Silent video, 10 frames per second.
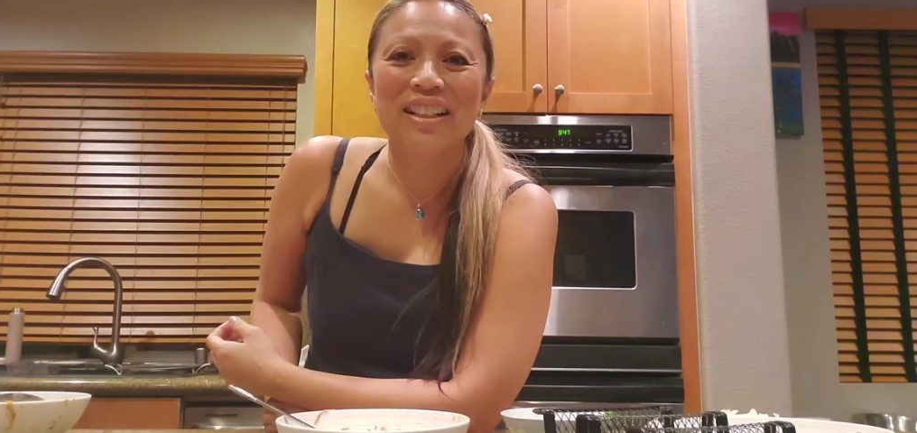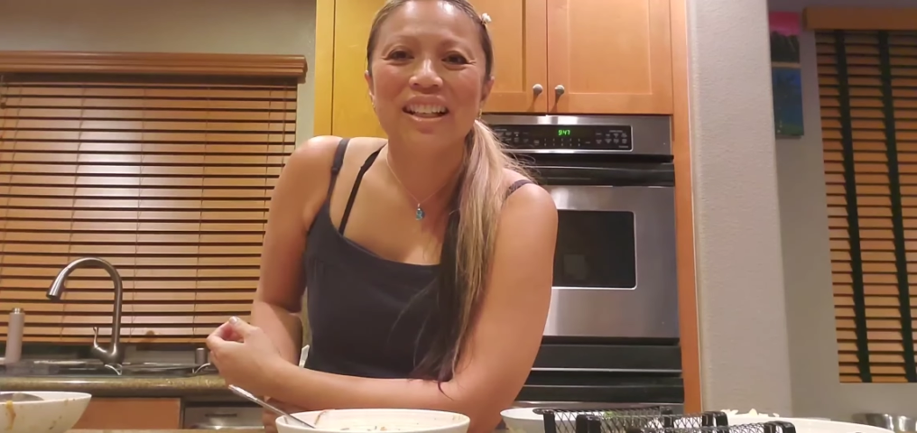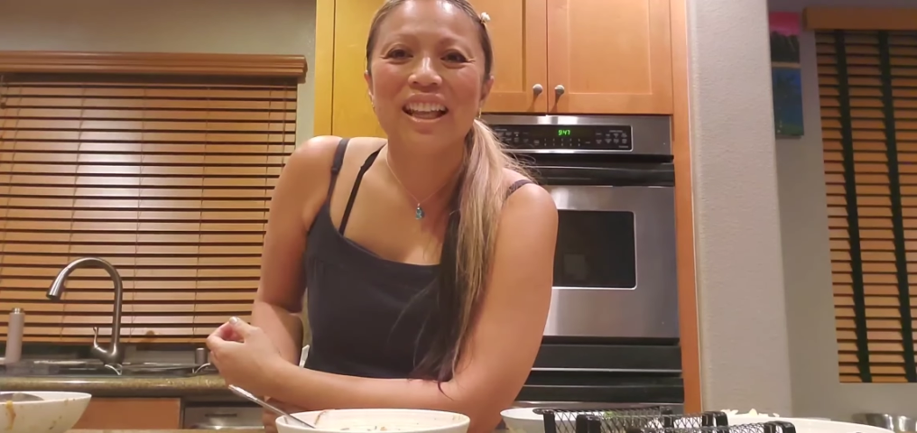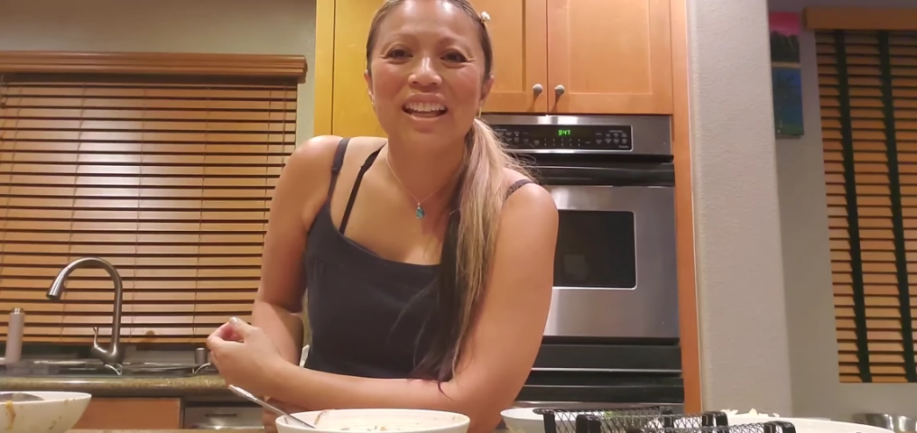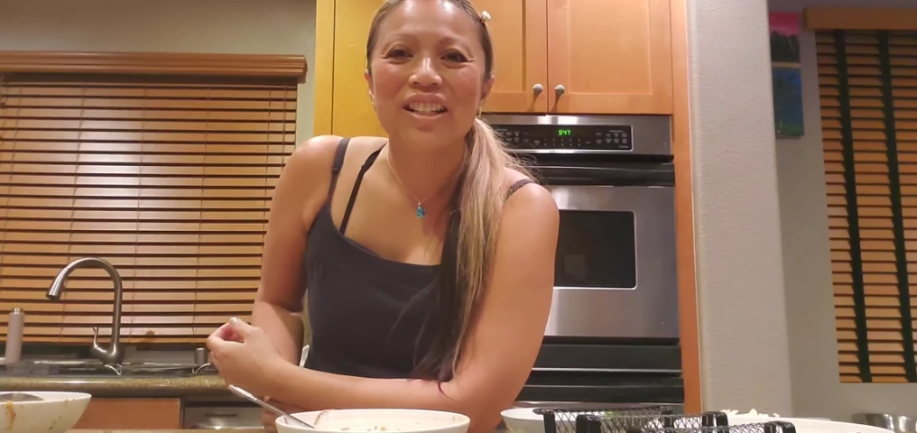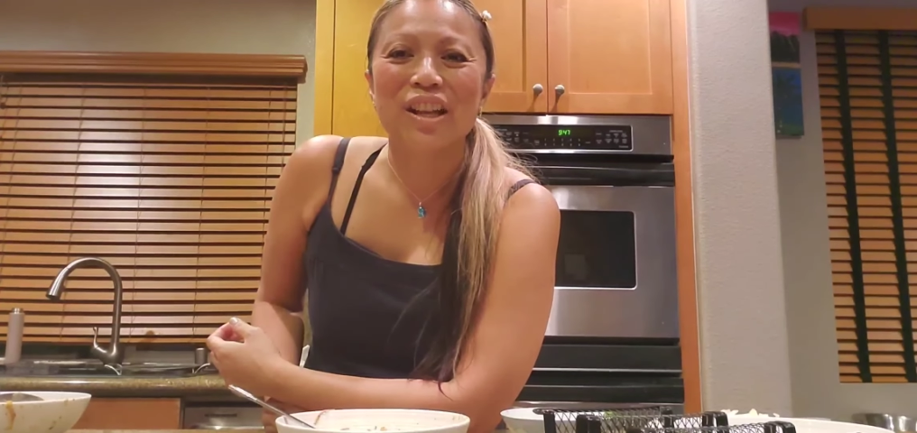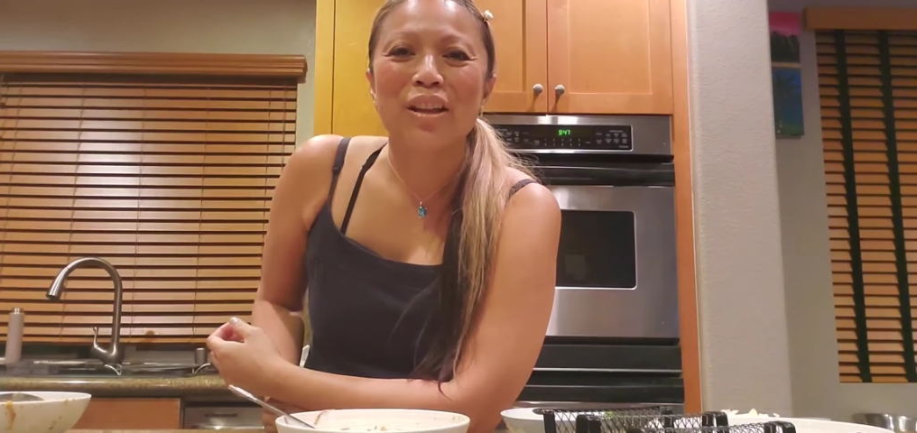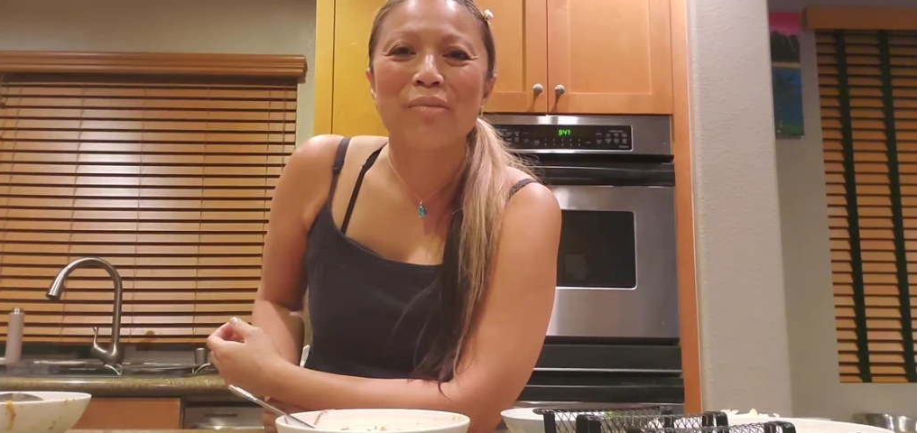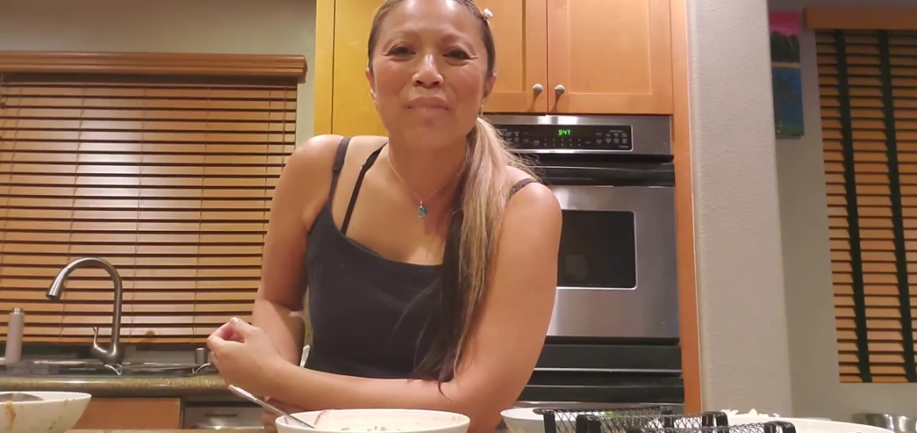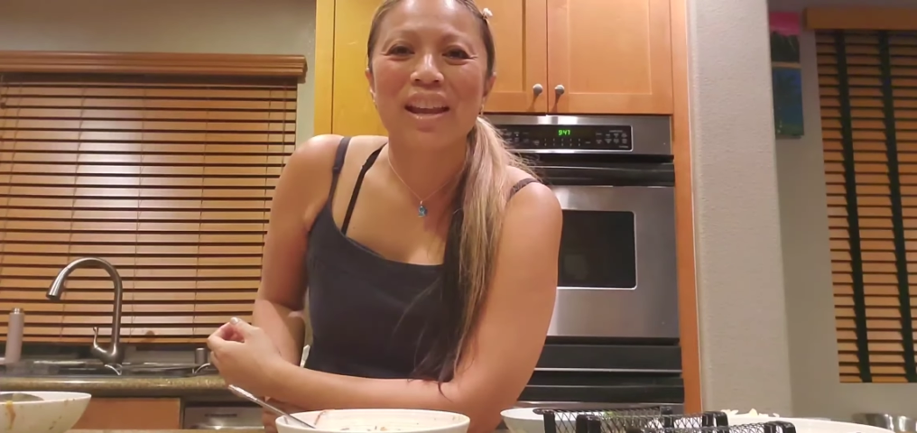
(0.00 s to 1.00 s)
Lady Shake
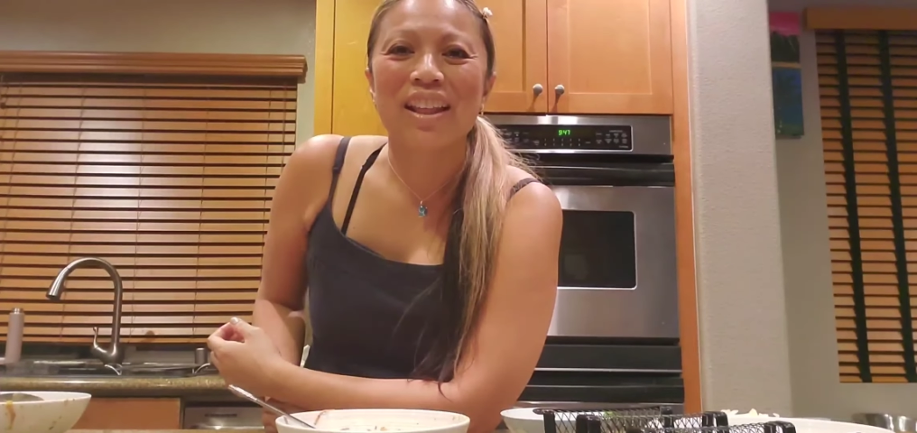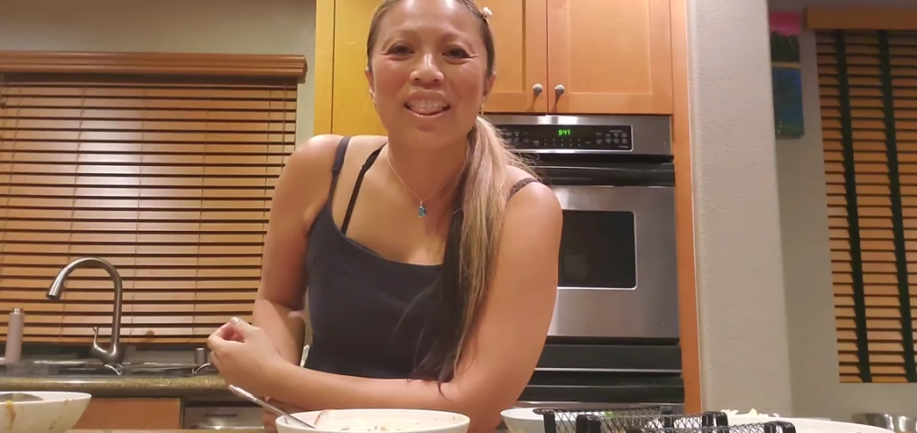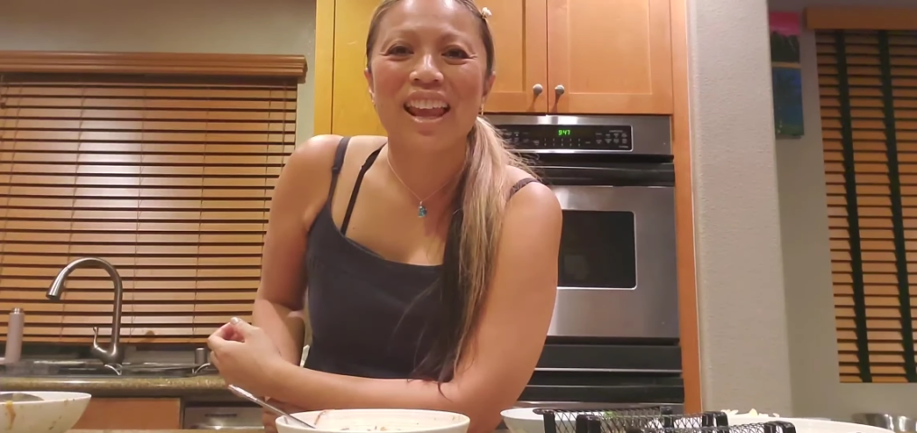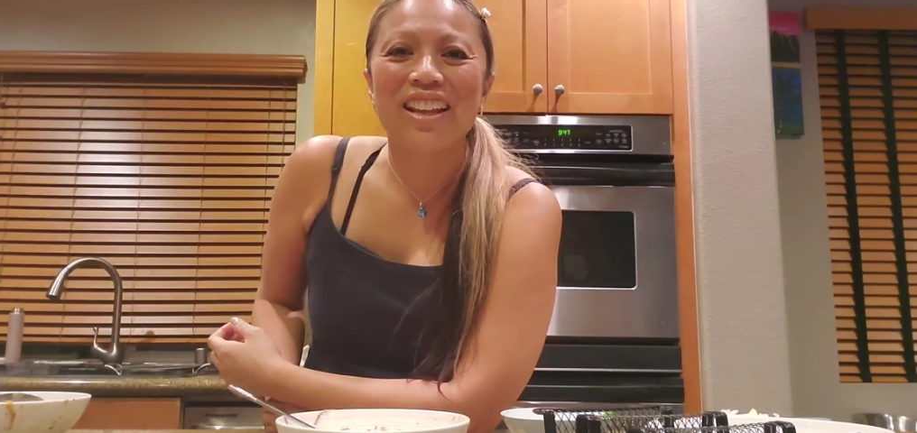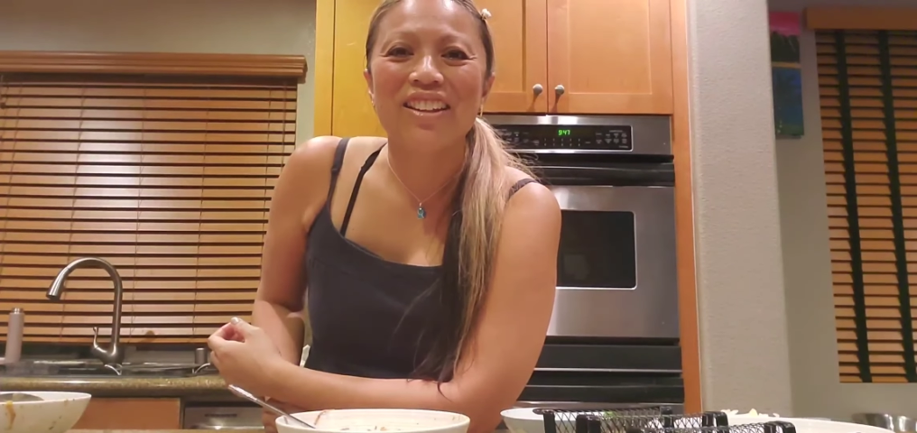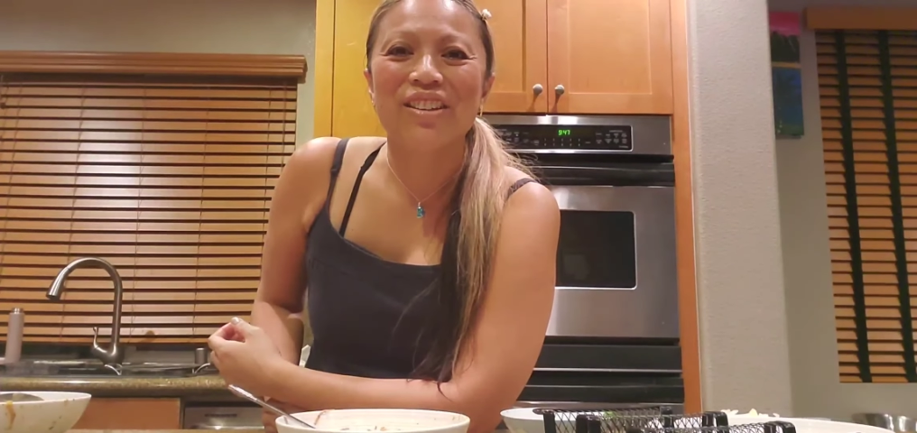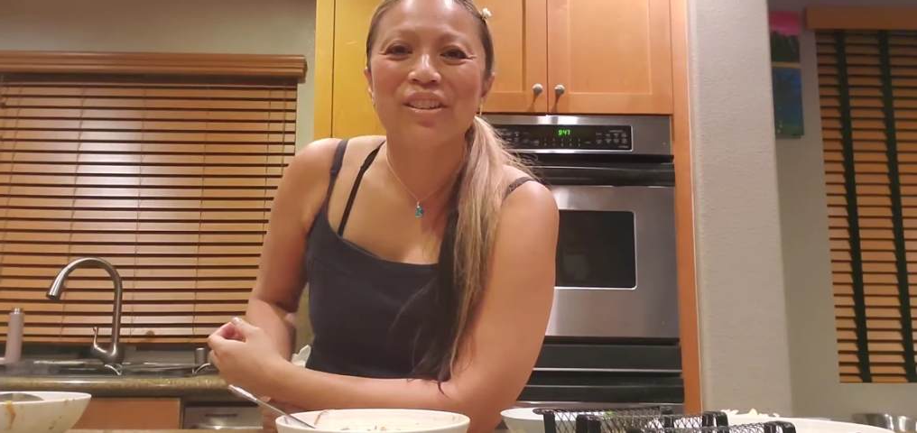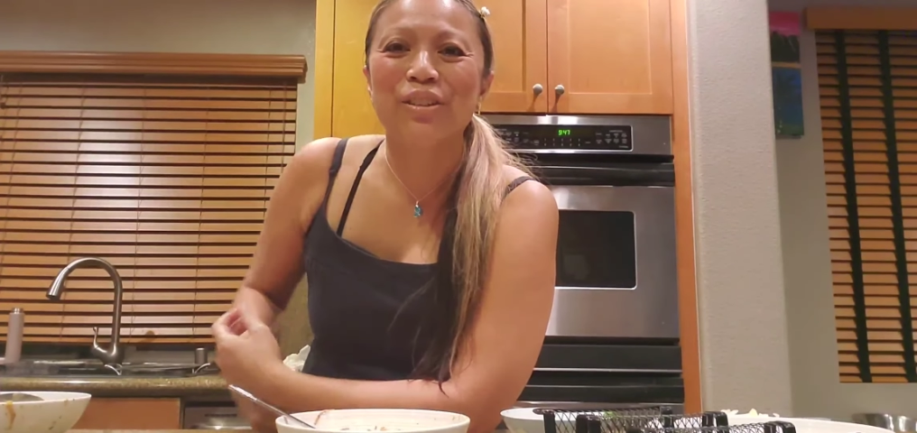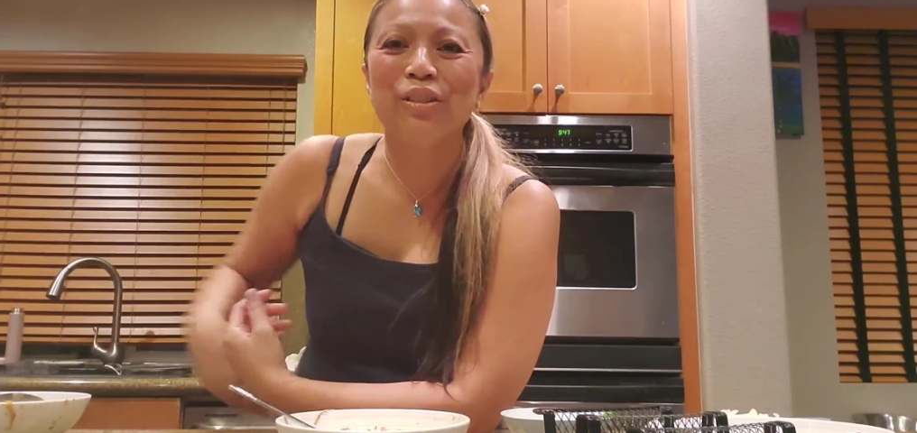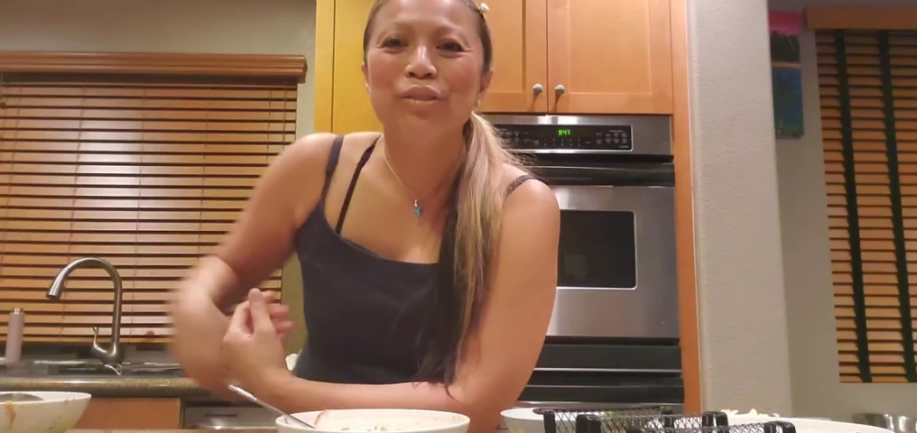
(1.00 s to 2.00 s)
and Bake. Thank you.